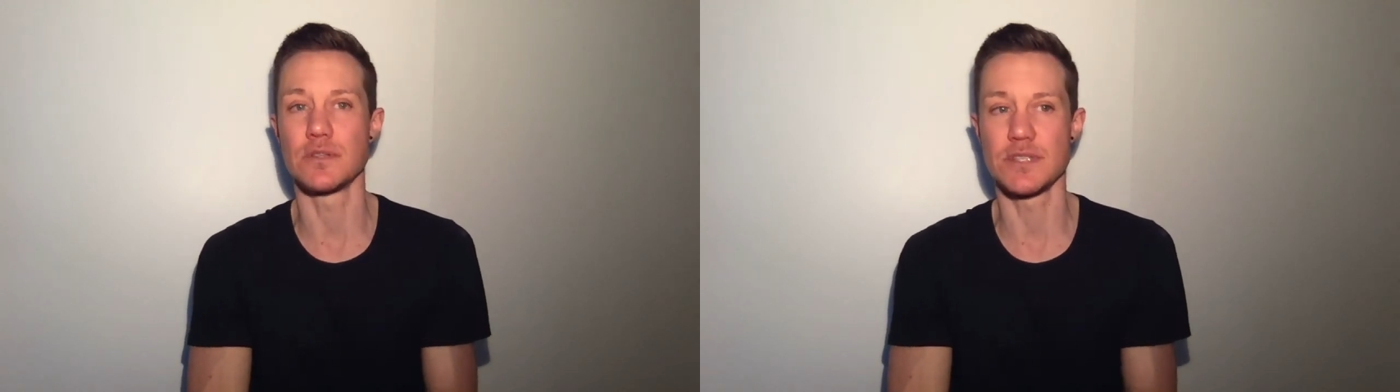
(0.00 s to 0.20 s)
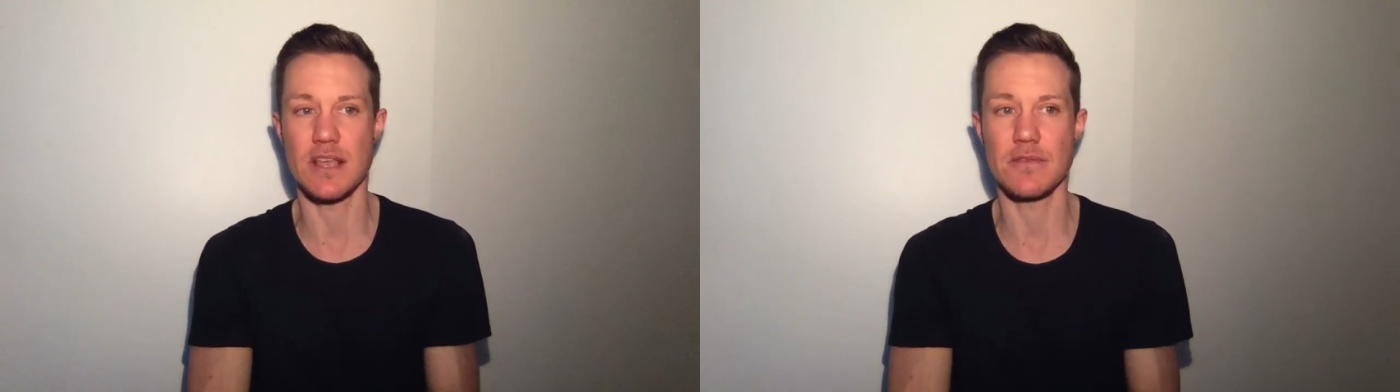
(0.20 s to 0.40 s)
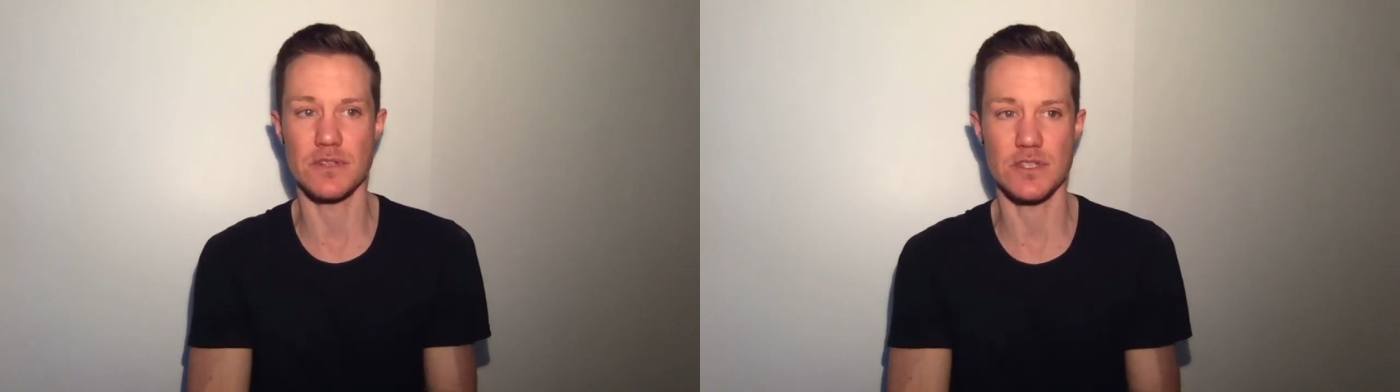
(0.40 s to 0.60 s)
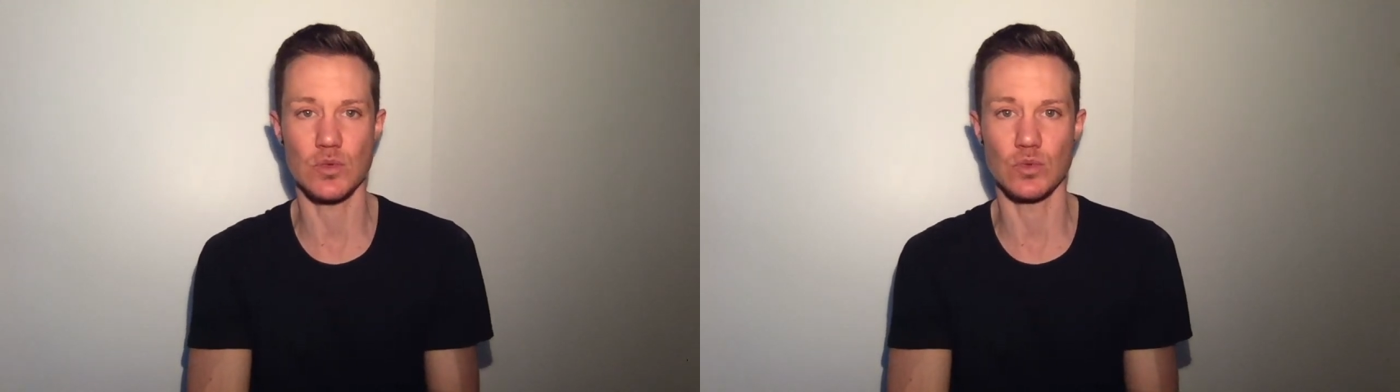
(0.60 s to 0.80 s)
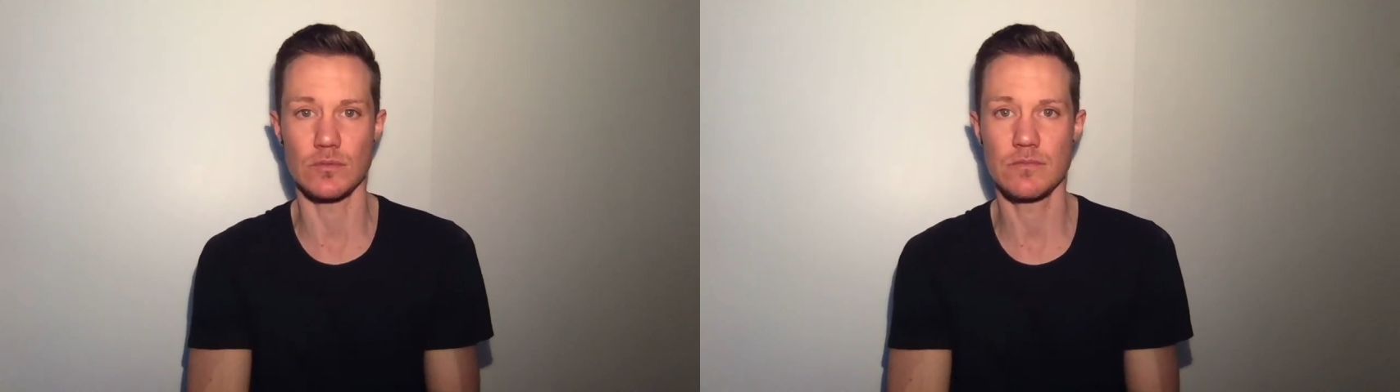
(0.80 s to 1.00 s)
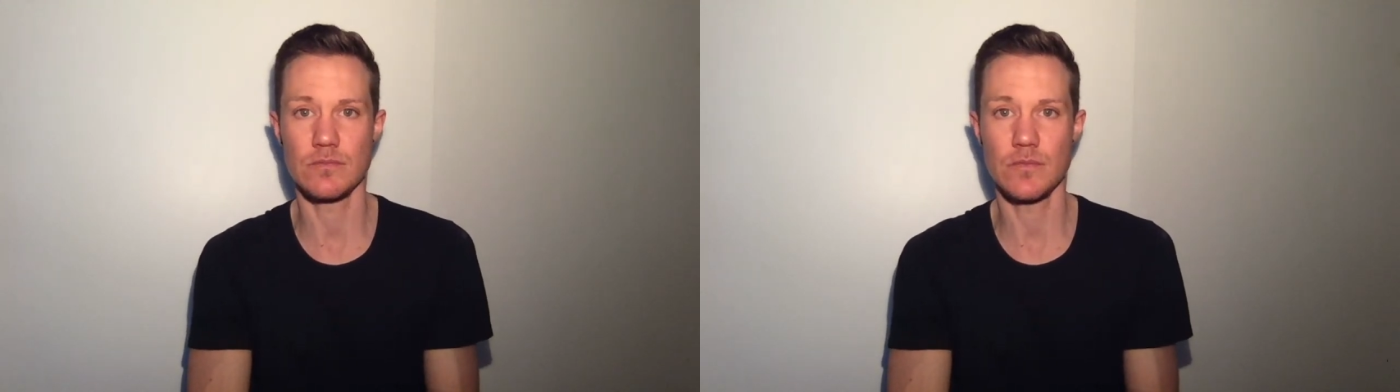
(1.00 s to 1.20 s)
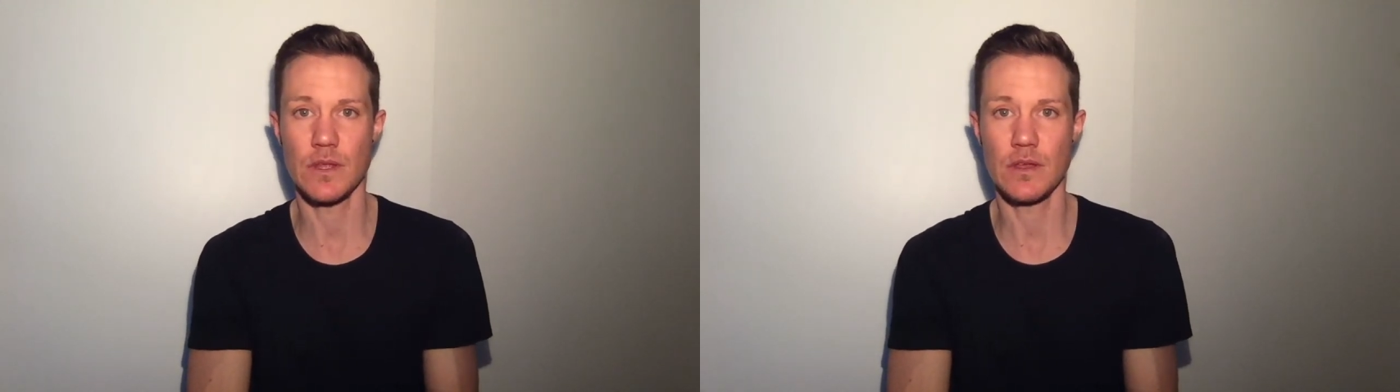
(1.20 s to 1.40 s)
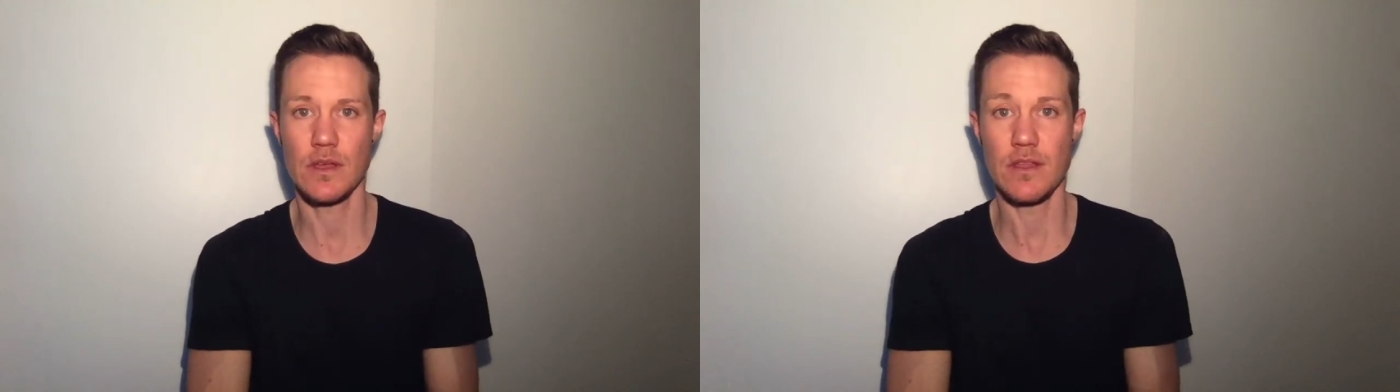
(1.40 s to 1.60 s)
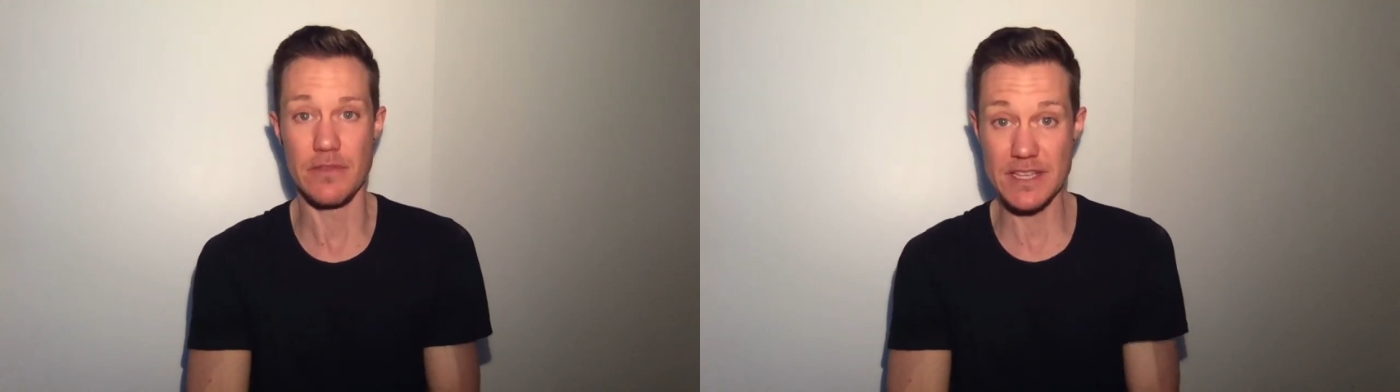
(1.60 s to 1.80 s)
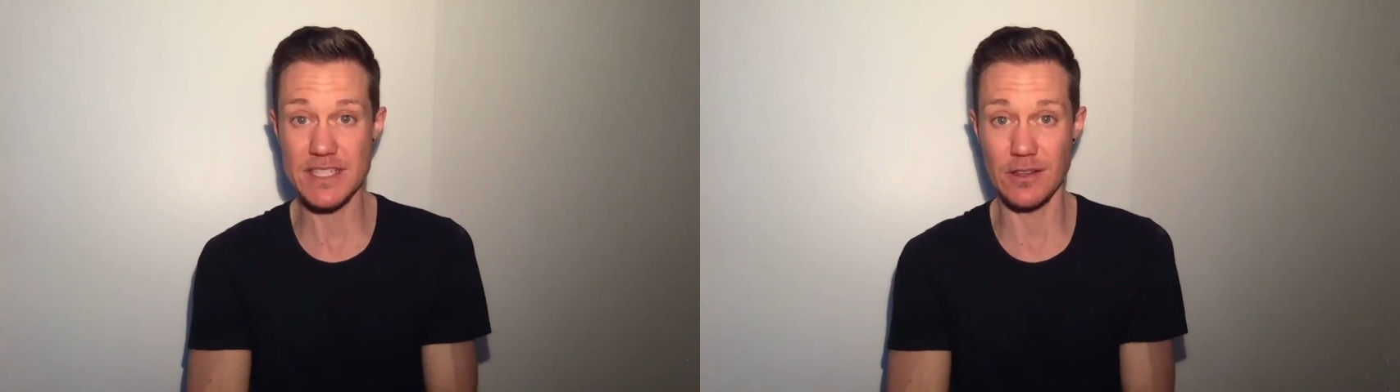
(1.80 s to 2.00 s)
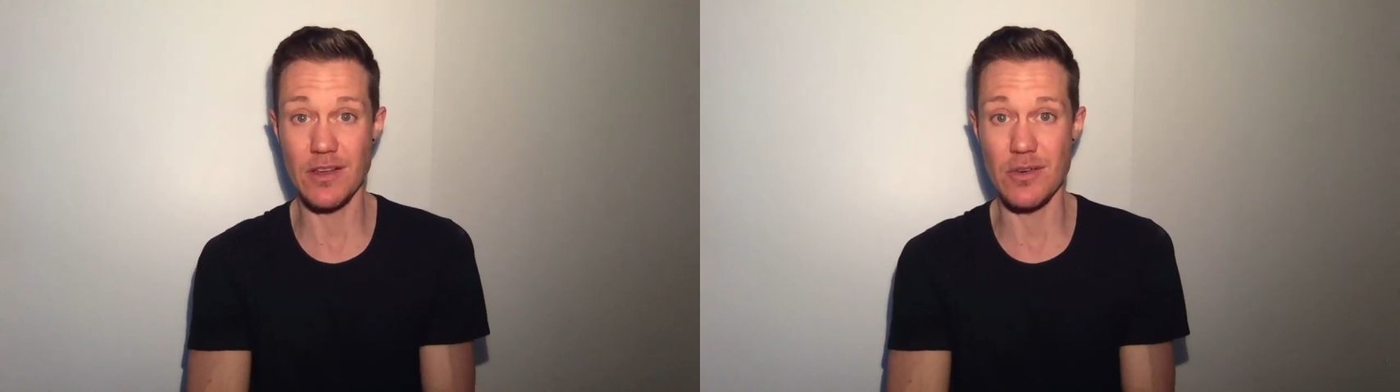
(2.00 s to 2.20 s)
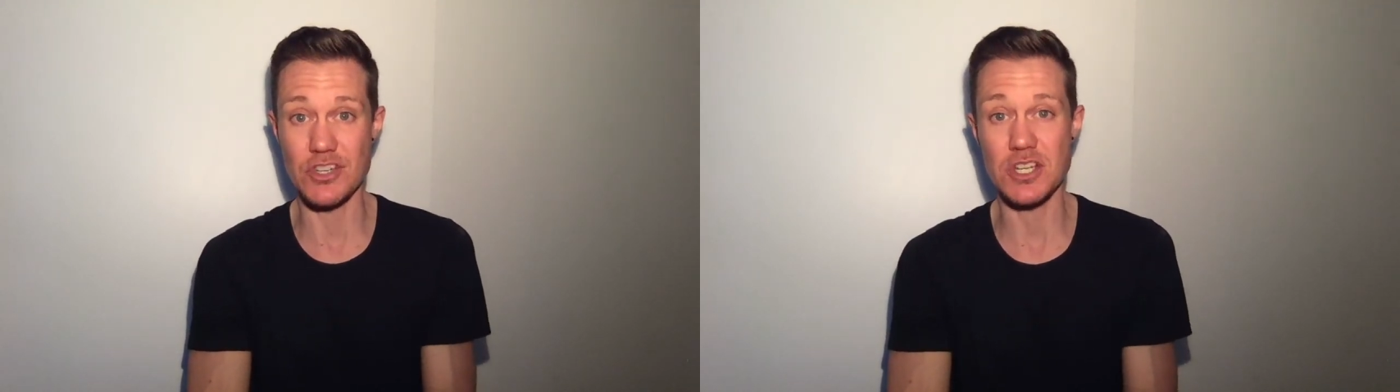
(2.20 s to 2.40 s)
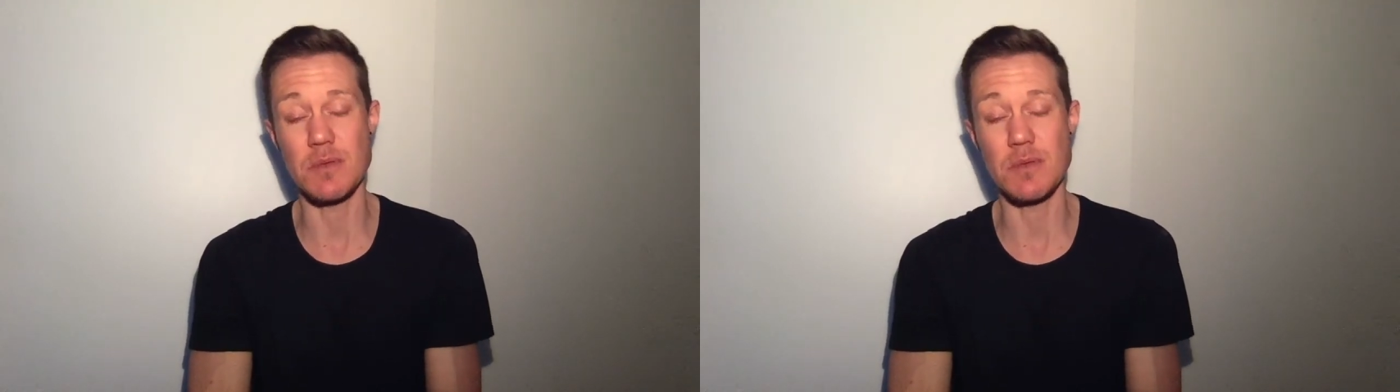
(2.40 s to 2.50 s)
safe in school. This alone should be